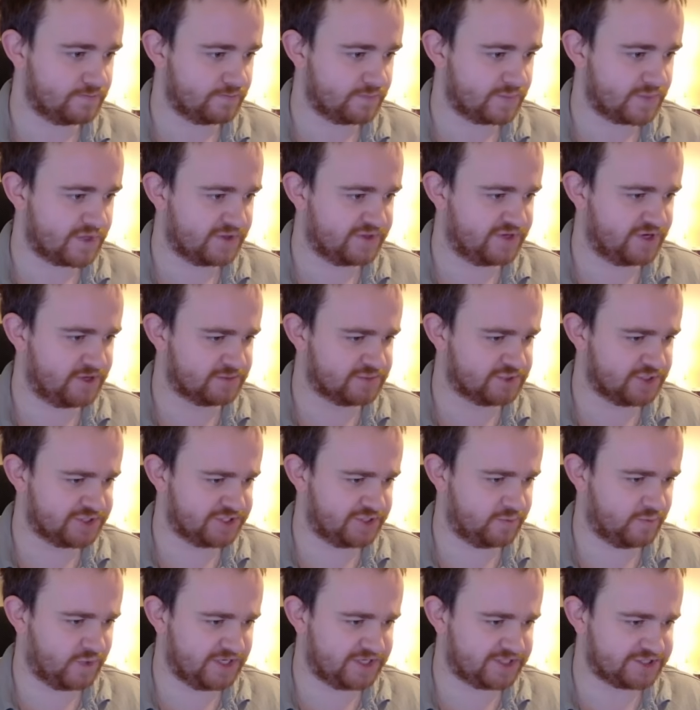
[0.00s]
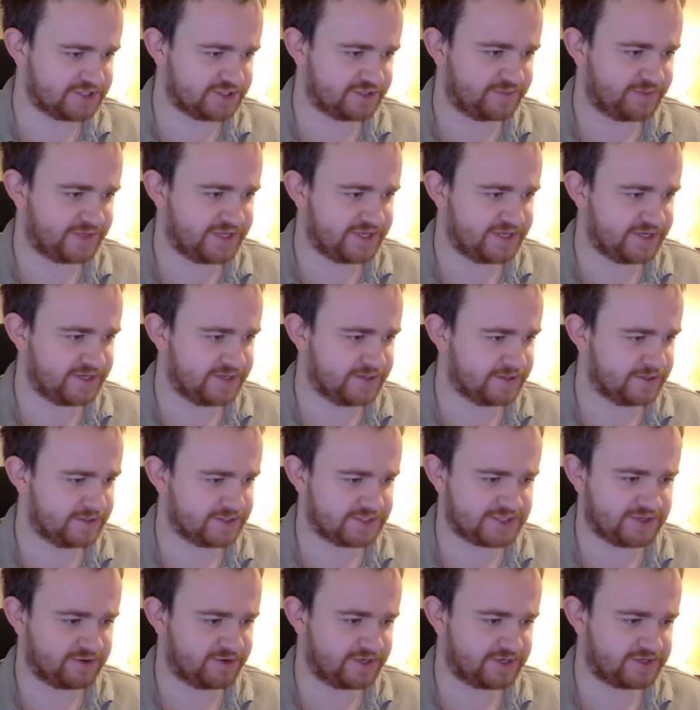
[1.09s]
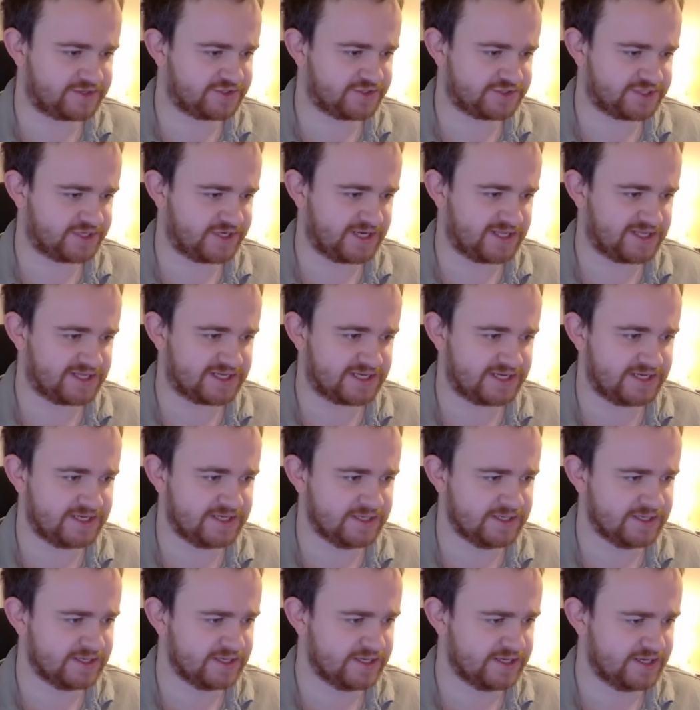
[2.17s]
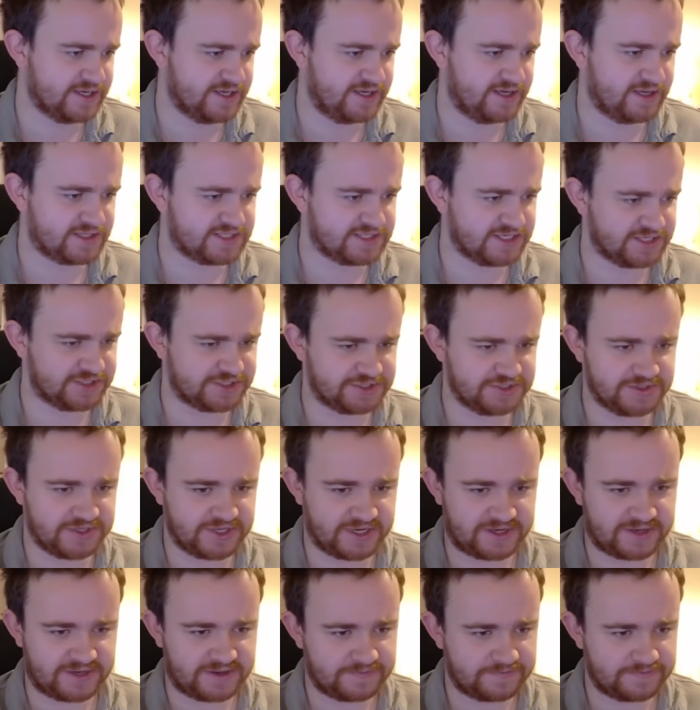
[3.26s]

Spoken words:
I think I'm tossing Wadatsumi here. Sorry, tossing Aladdin. Yeah, I'll take a 2k.